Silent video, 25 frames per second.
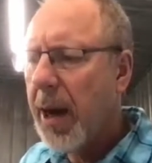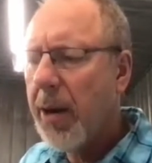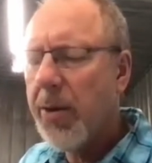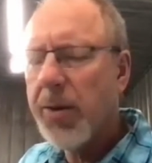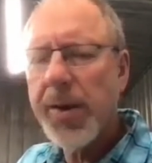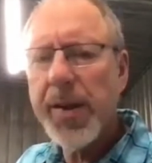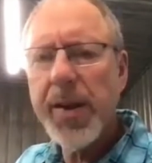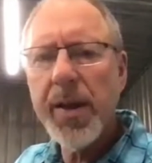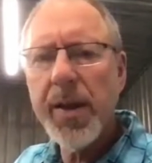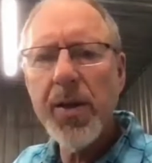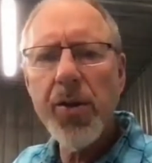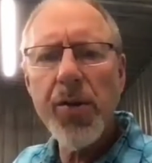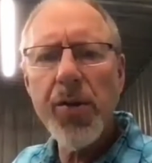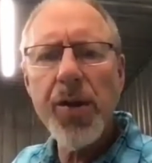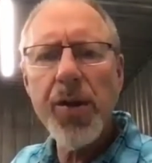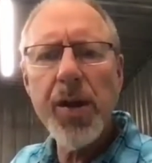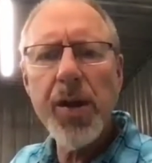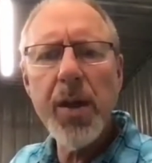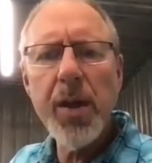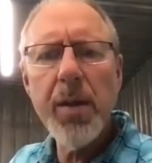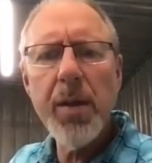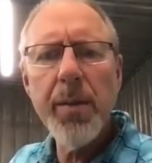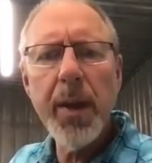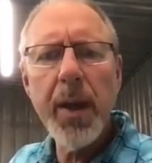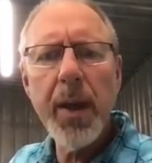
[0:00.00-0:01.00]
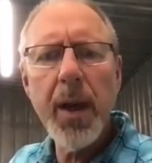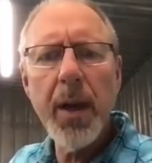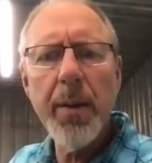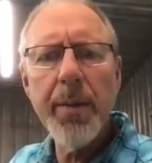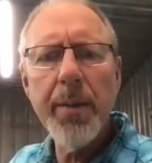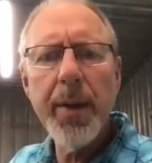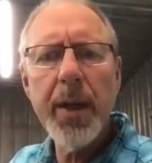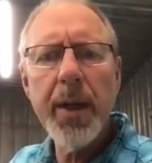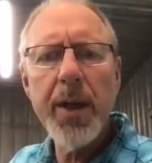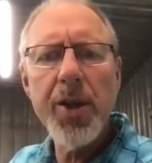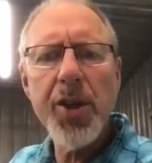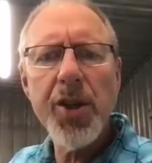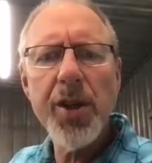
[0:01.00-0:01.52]
was interested in
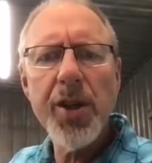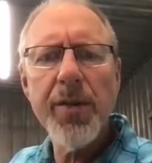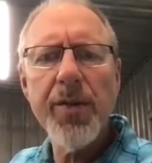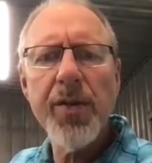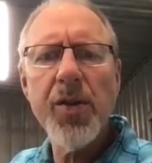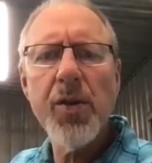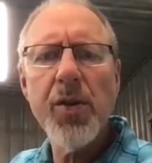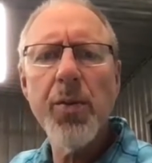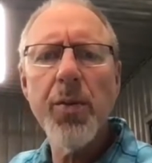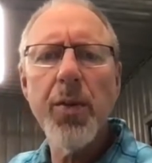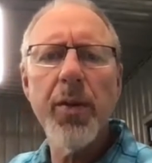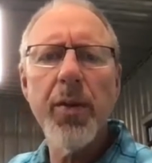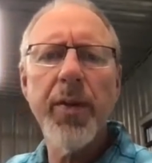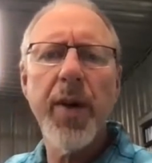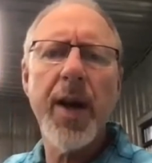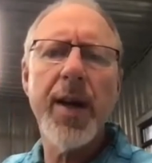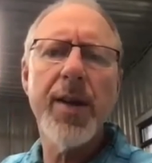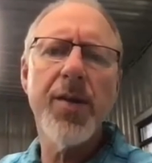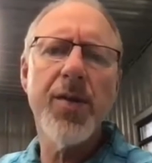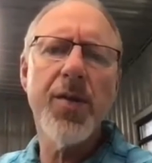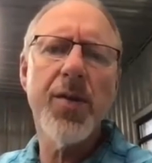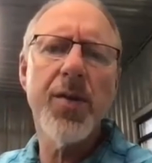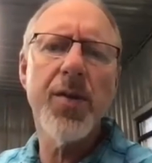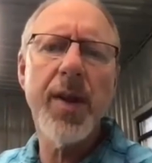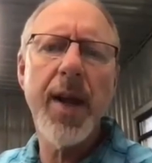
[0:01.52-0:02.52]
becoming a shift supervisor